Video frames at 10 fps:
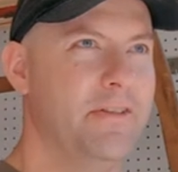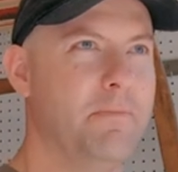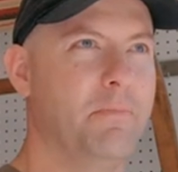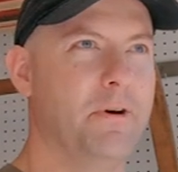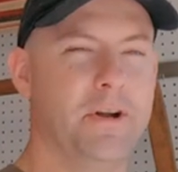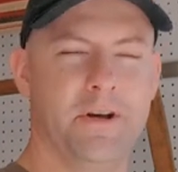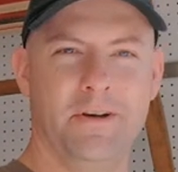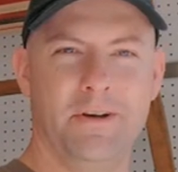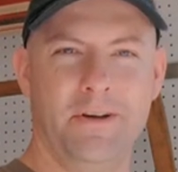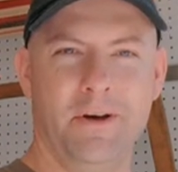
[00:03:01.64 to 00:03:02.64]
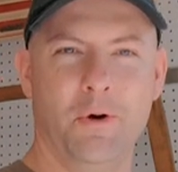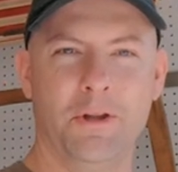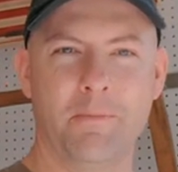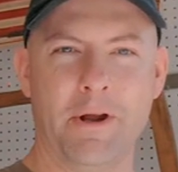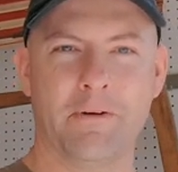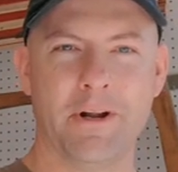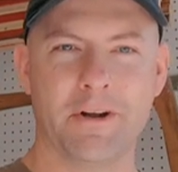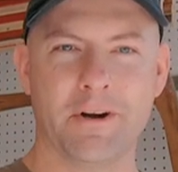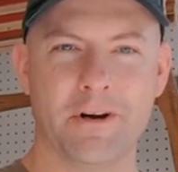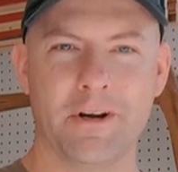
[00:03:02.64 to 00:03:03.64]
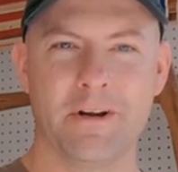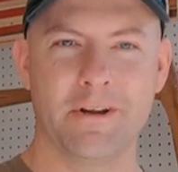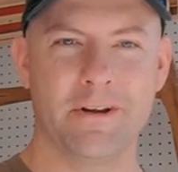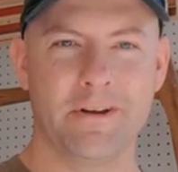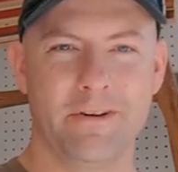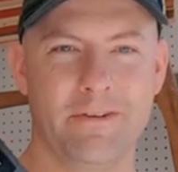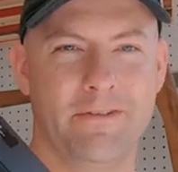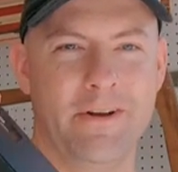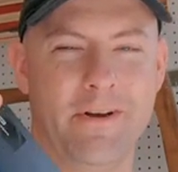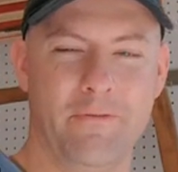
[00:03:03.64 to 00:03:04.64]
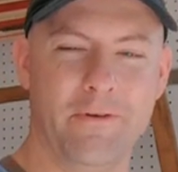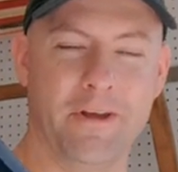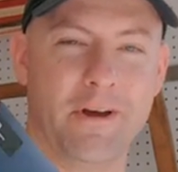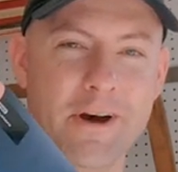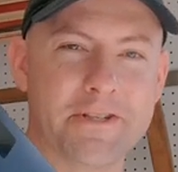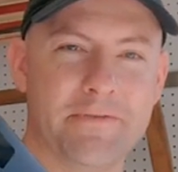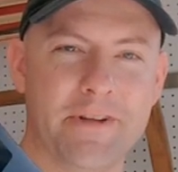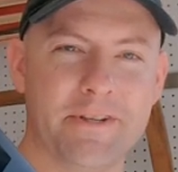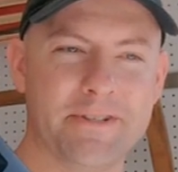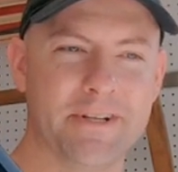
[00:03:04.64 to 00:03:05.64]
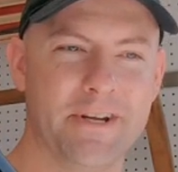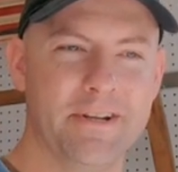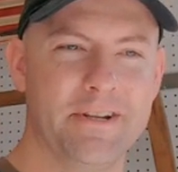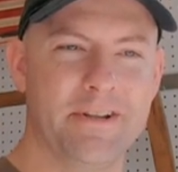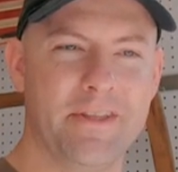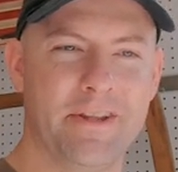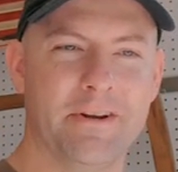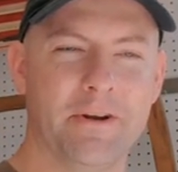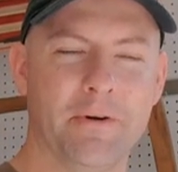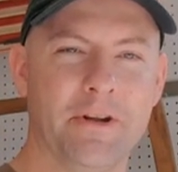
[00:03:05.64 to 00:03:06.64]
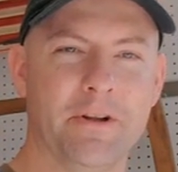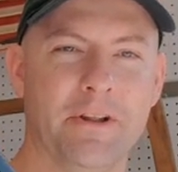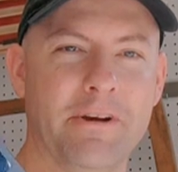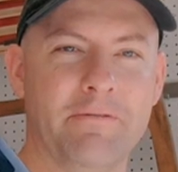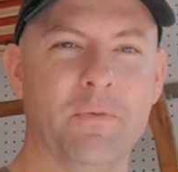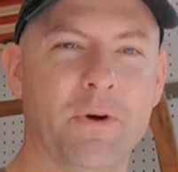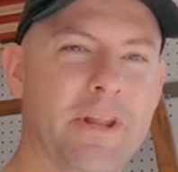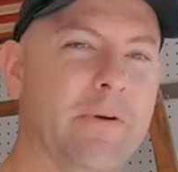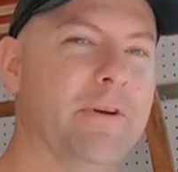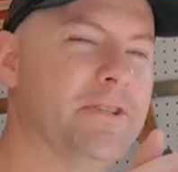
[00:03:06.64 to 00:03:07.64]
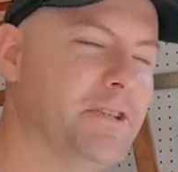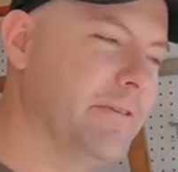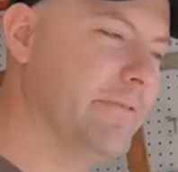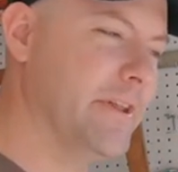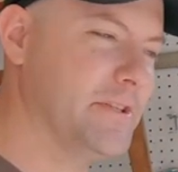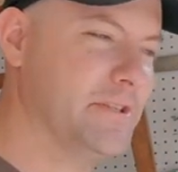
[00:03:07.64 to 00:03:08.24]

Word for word: they put a, a hold on my credit card for the cost of this that they're going to lift when they receive this.